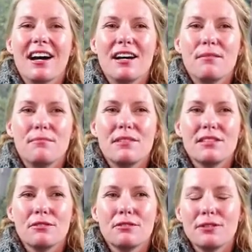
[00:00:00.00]
Um,
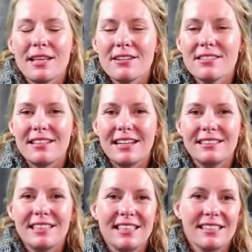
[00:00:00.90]
so
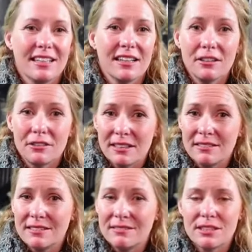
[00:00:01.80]
2019 included
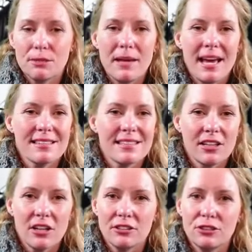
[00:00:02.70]
surpassing
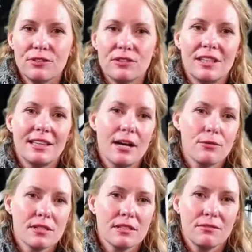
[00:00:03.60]

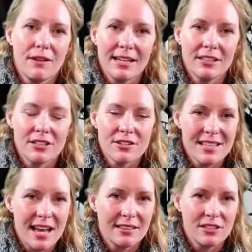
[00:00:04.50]
150,000 riders
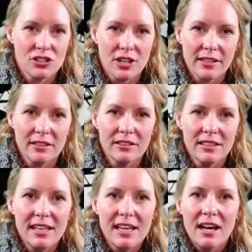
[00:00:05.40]
on the shuttle
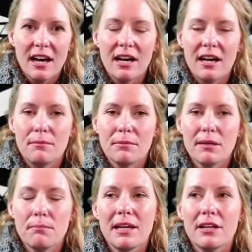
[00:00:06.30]
um,
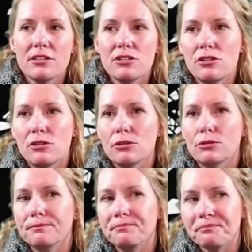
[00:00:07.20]
compared
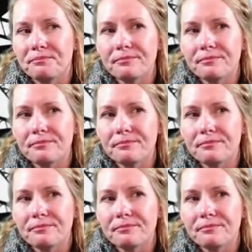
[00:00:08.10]
to